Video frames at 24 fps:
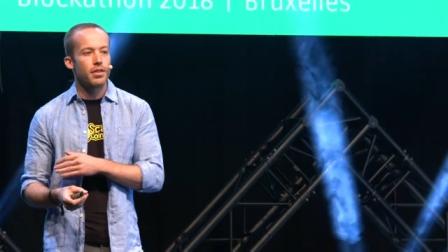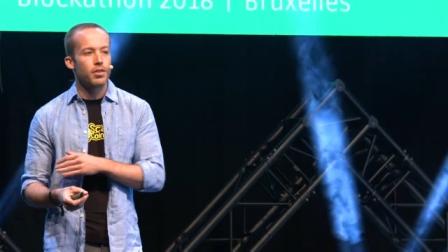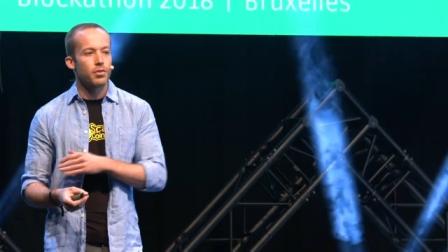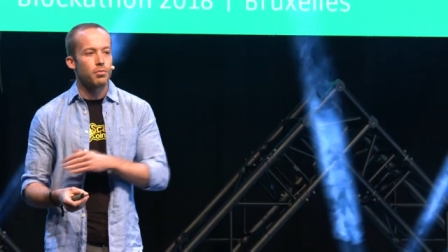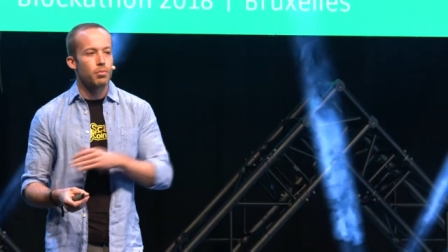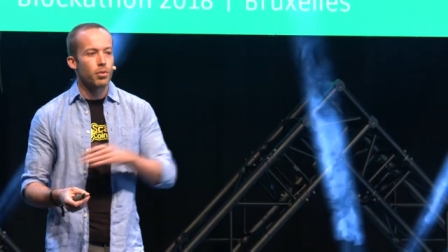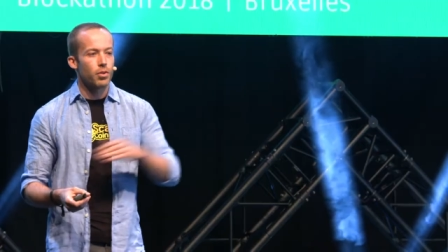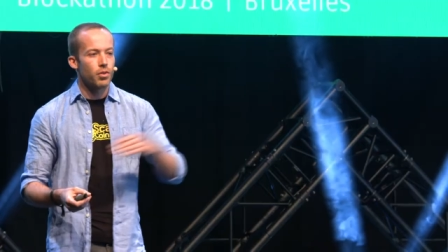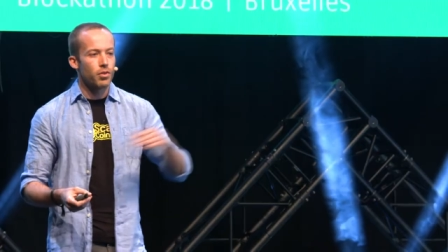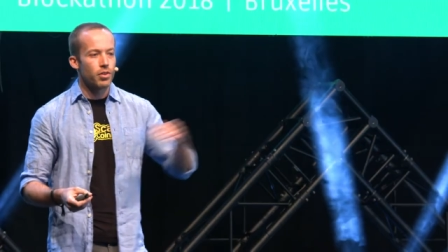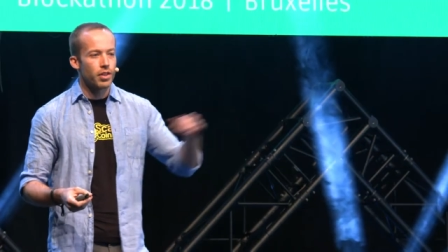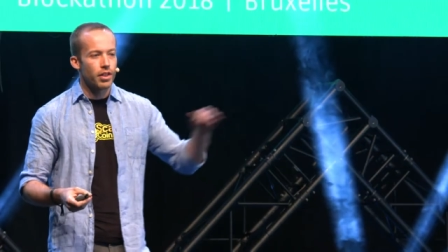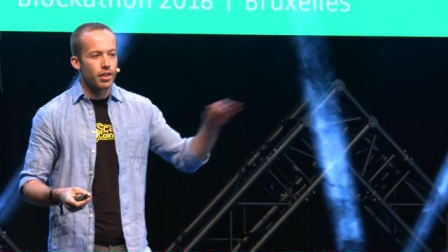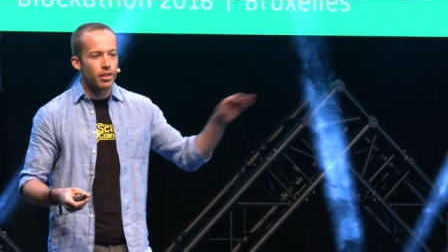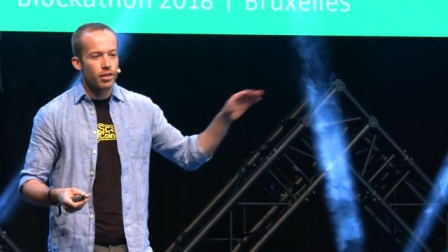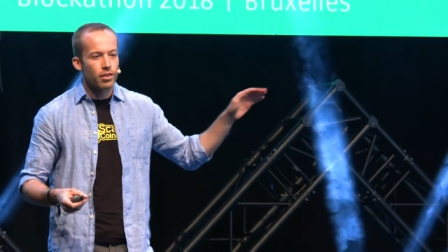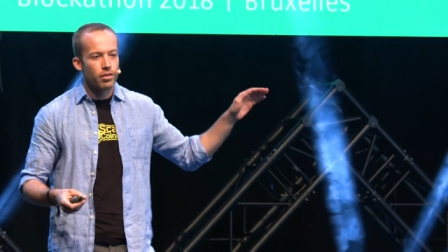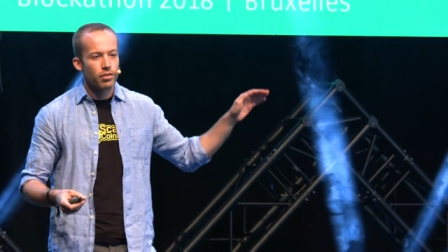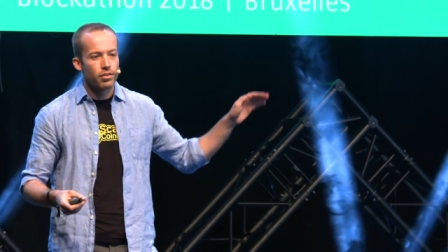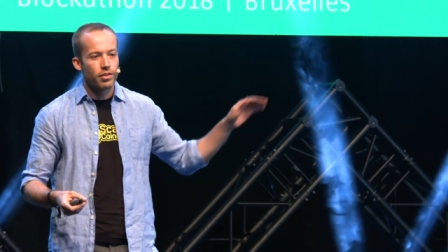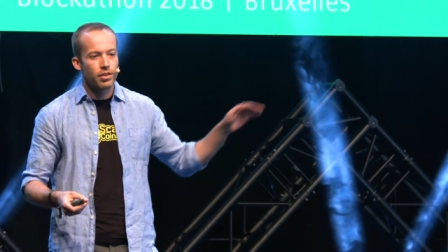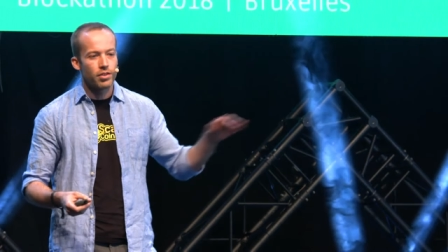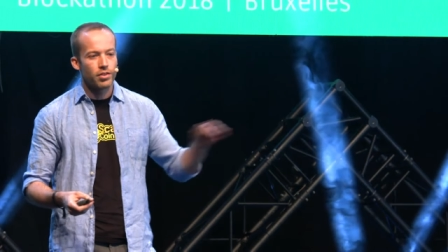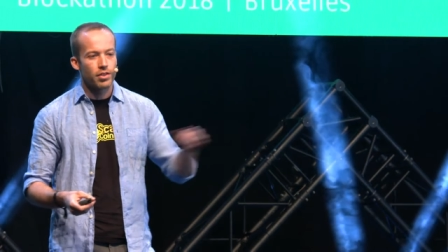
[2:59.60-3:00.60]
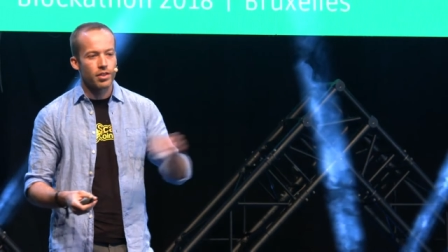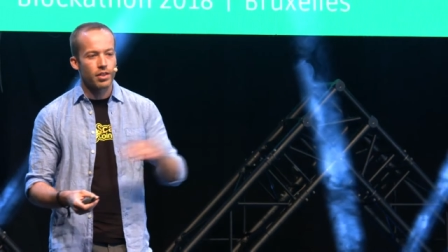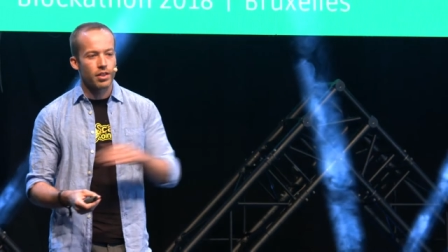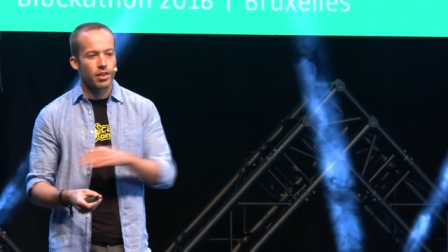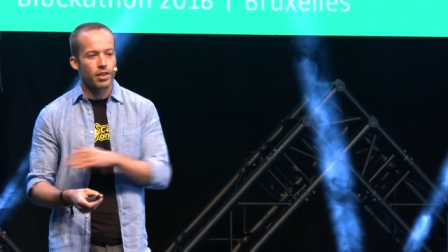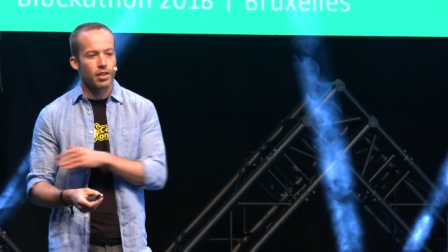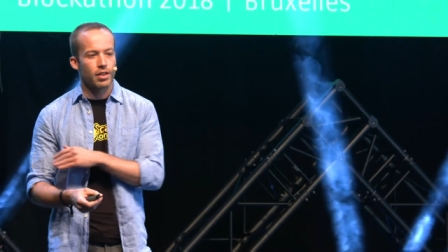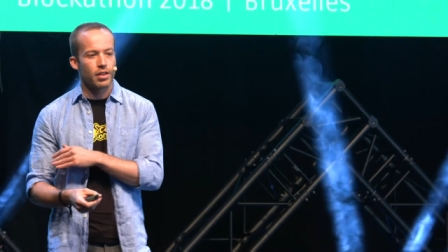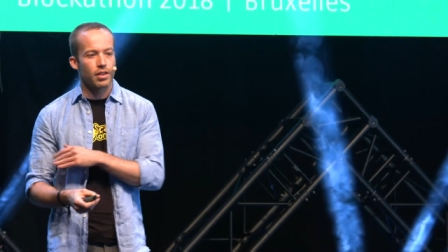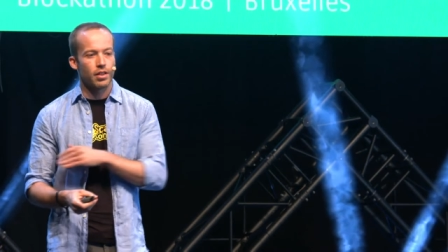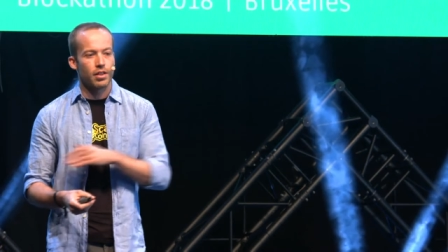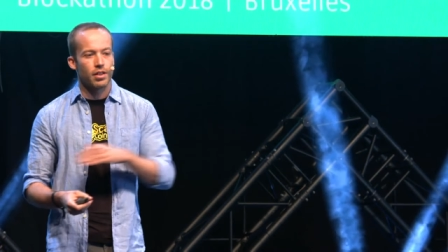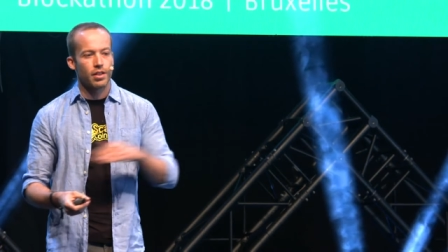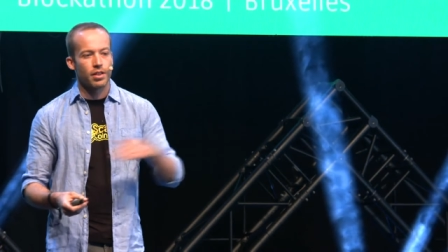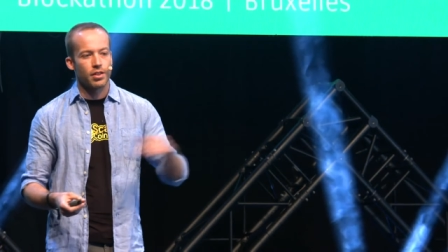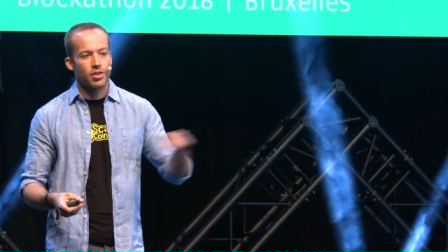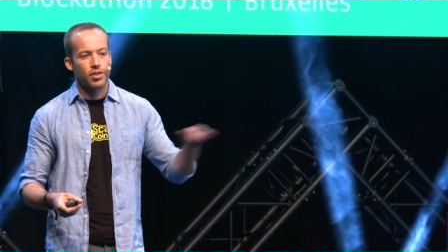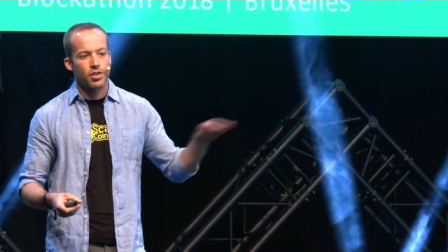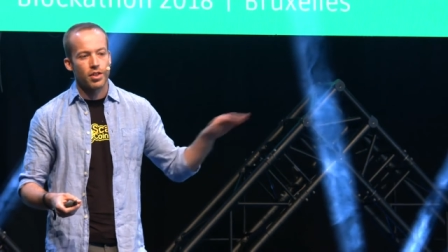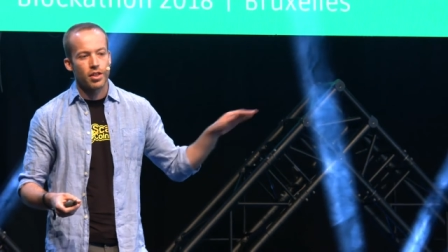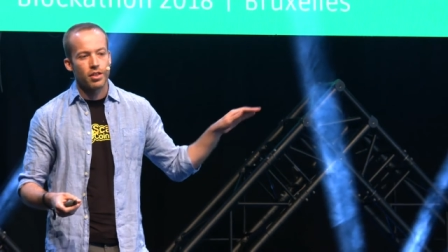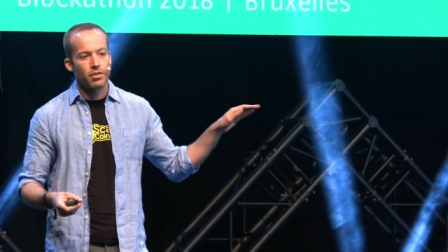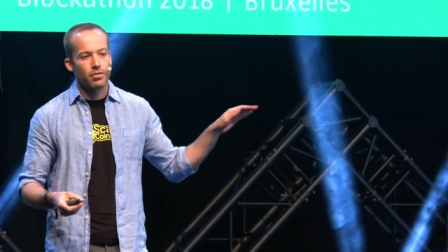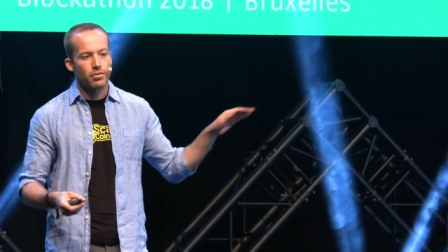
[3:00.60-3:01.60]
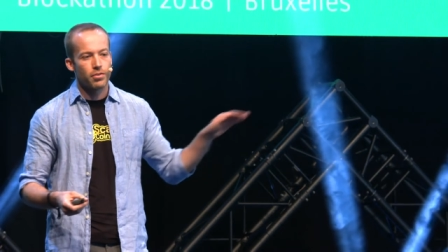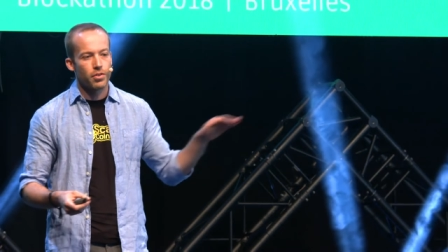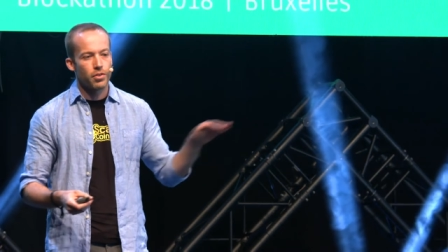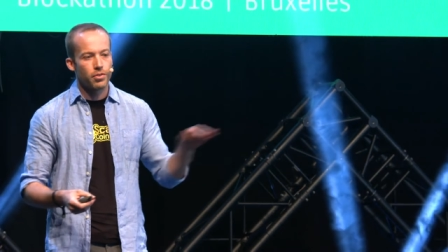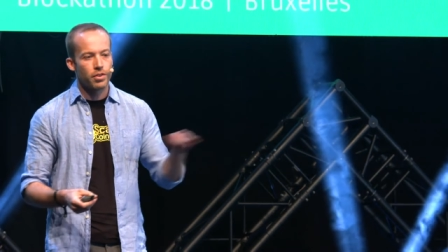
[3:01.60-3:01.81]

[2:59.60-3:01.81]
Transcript: is broken on this chain of